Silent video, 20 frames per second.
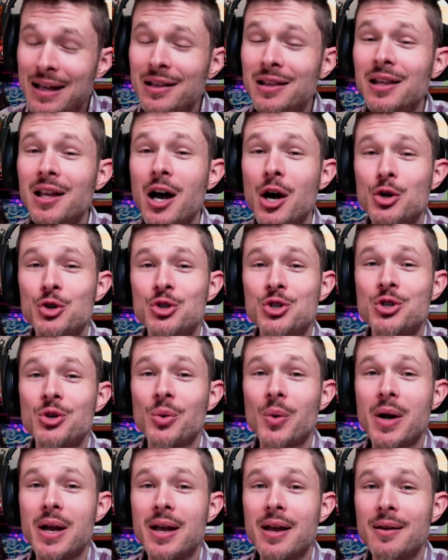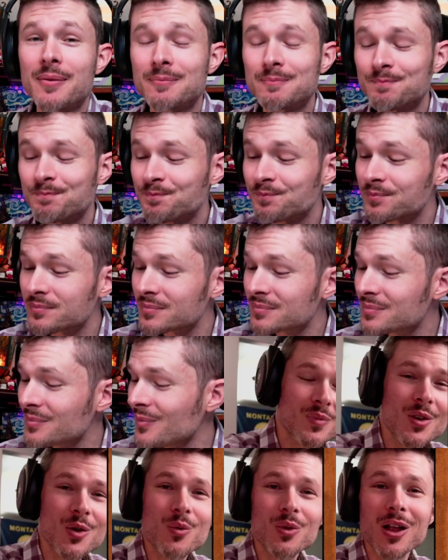luxury.
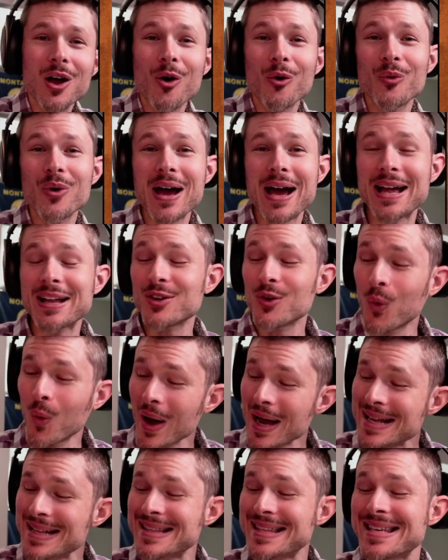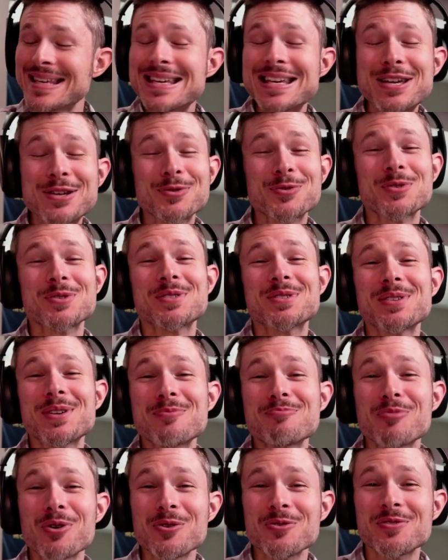All right, quite the
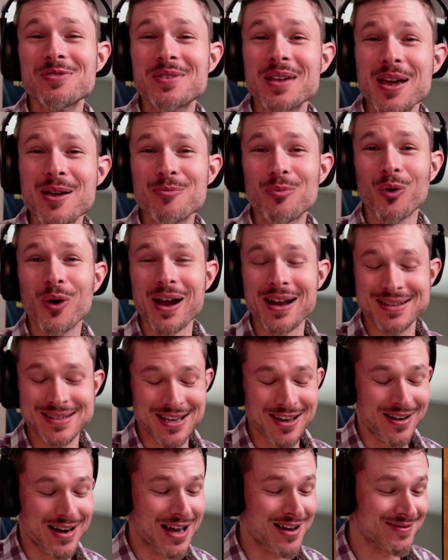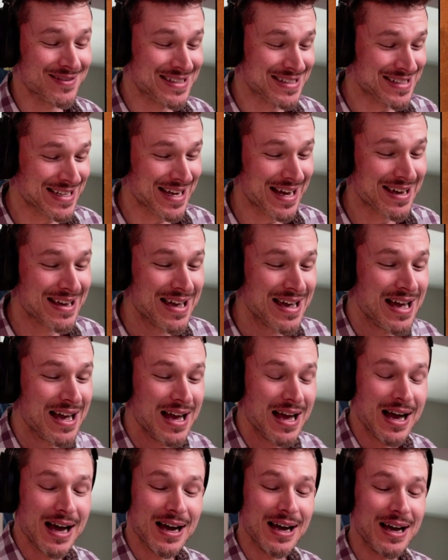interesting birthday breakdown, I would say.
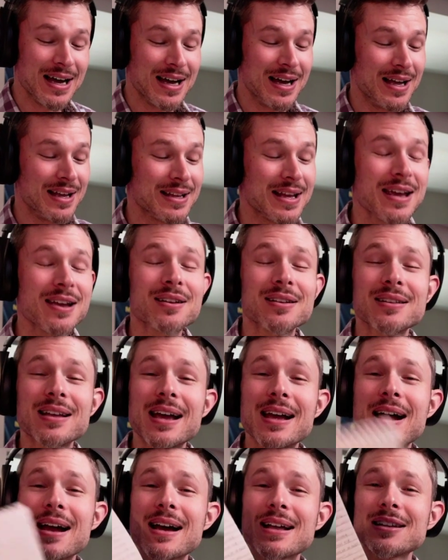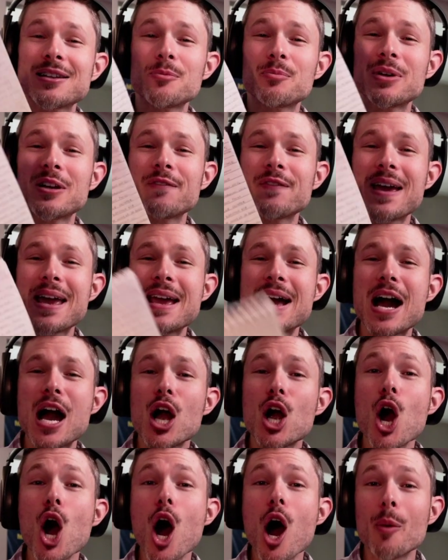And here, like, I got a little bit of a
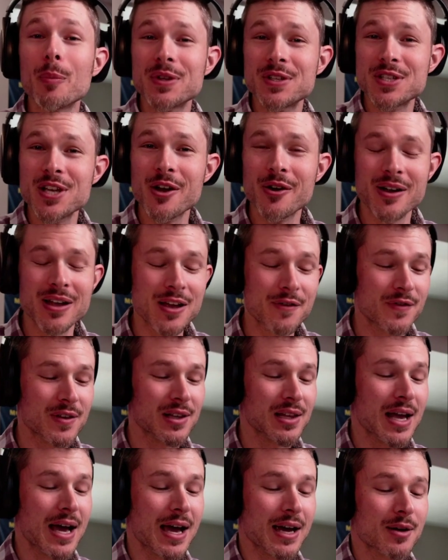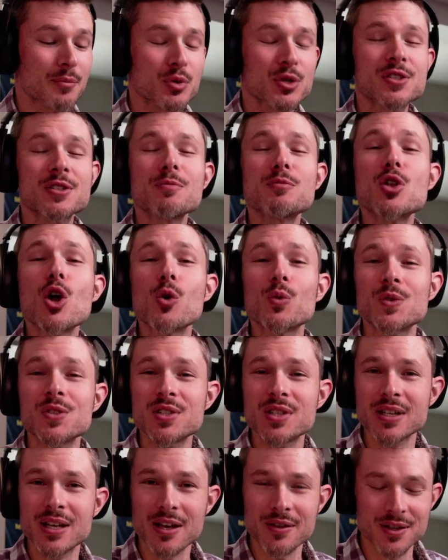commentary, if you like. I put some notes
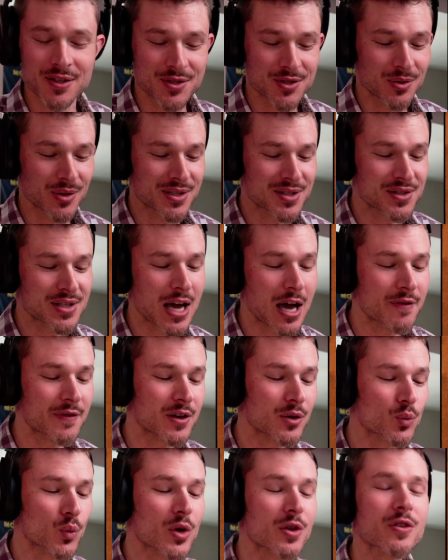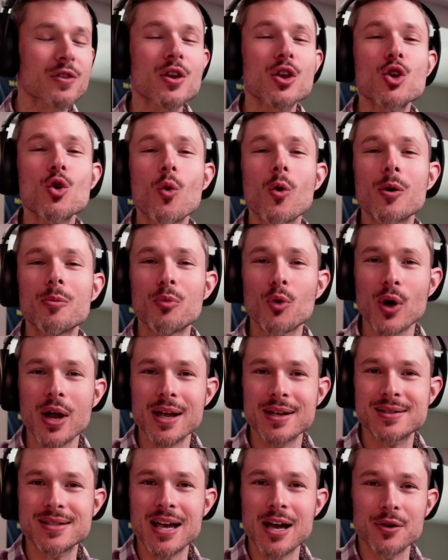together. So let's dive in with your
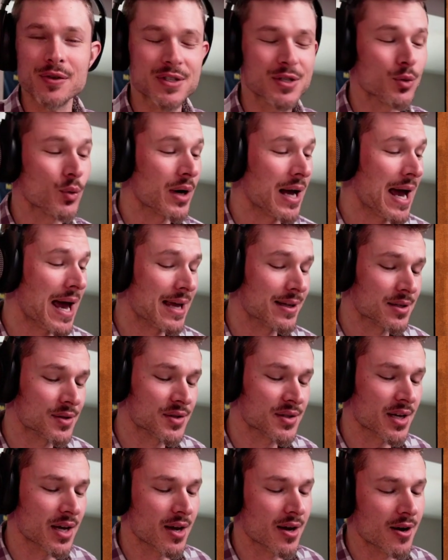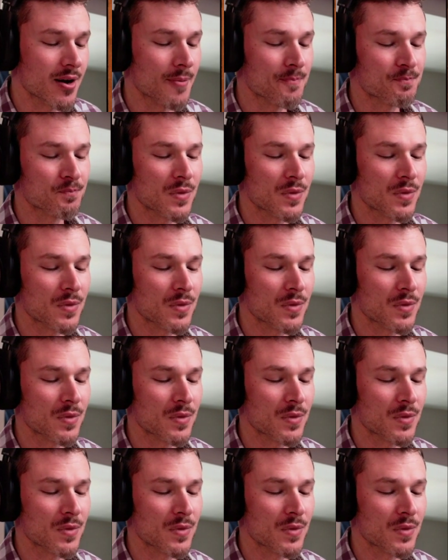breakdown. See what I had to say here.